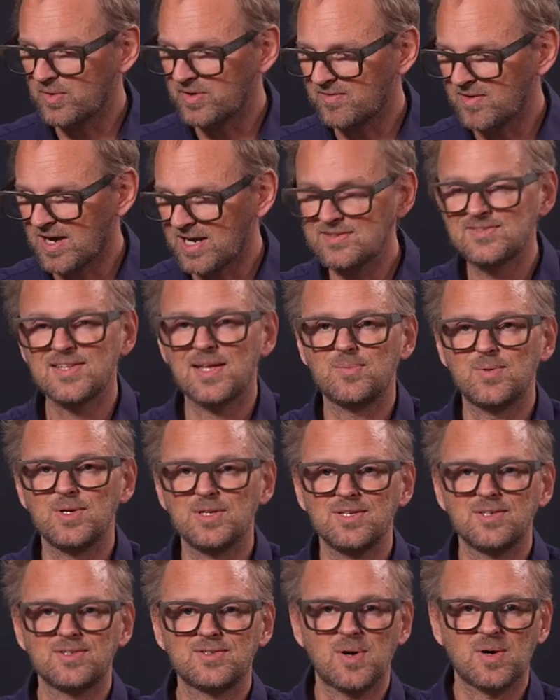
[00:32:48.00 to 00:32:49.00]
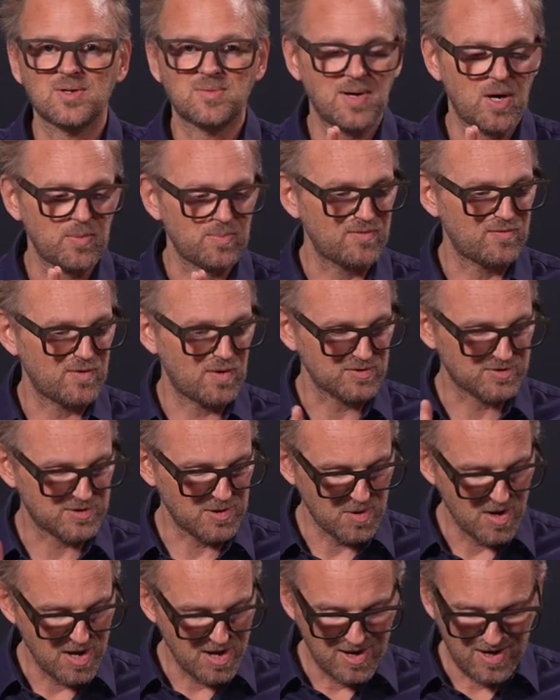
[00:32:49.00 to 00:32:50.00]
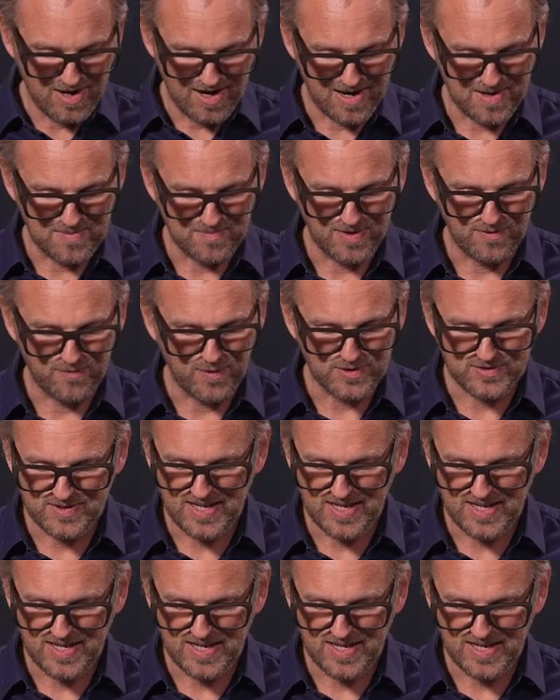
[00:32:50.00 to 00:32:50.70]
device that we talked about before. So um, the first